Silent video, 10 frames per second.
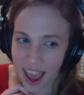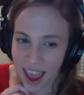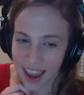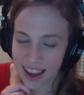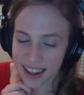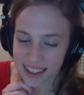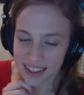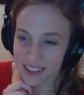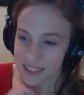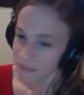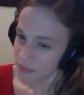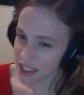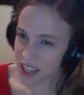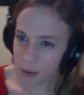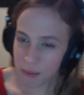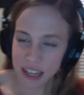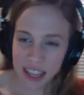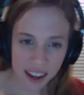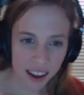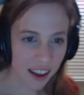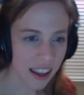And until we meet again,